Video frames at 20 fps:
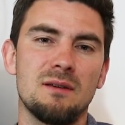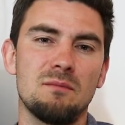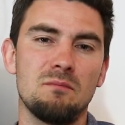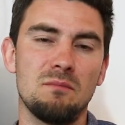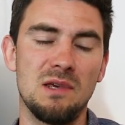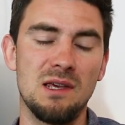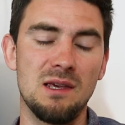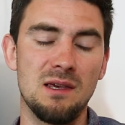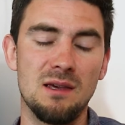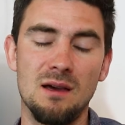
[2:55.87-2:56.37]

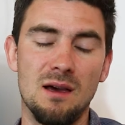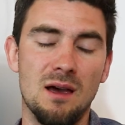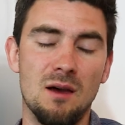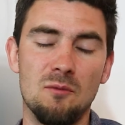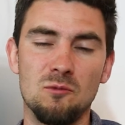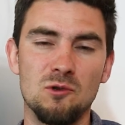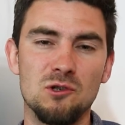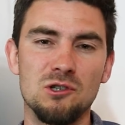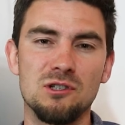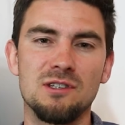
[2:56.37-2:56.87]
Me,
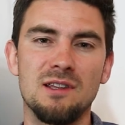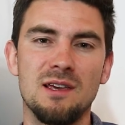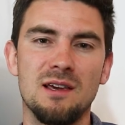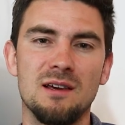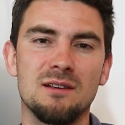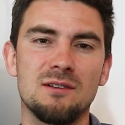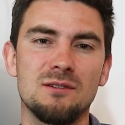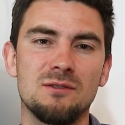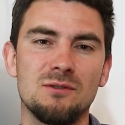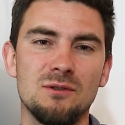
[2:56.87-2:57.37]
I'm just
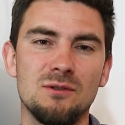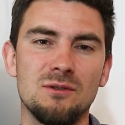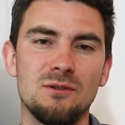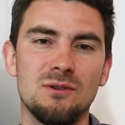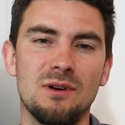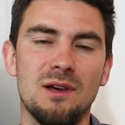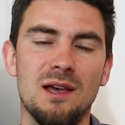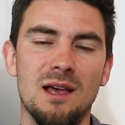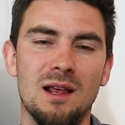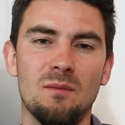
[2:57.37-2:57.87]
there
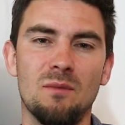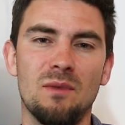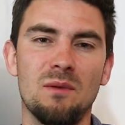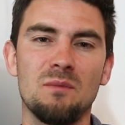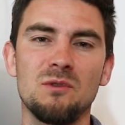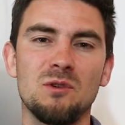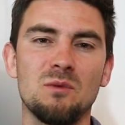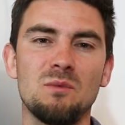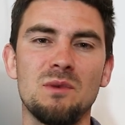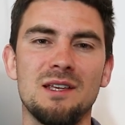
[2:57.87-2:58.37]
to help
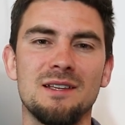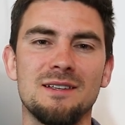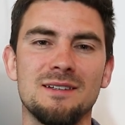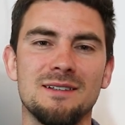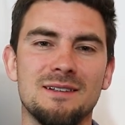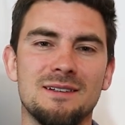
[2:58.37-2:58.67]
them to meet.